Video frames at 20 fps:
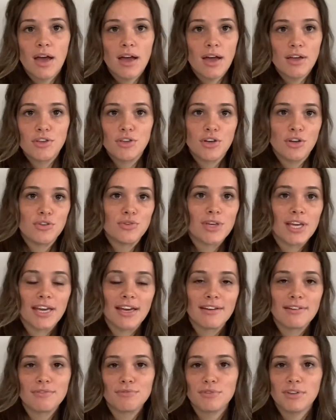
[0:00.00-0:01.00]
you know, you
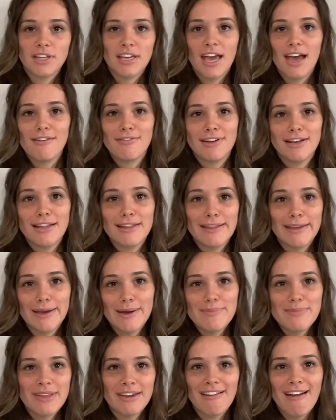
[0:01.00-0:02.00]
can't really have anything
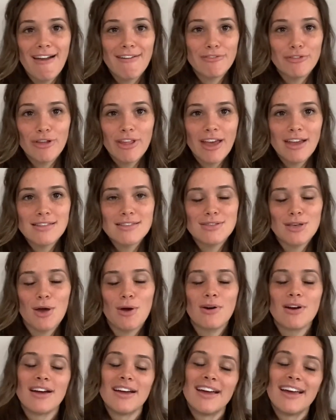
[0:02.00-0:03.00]
up there after that. So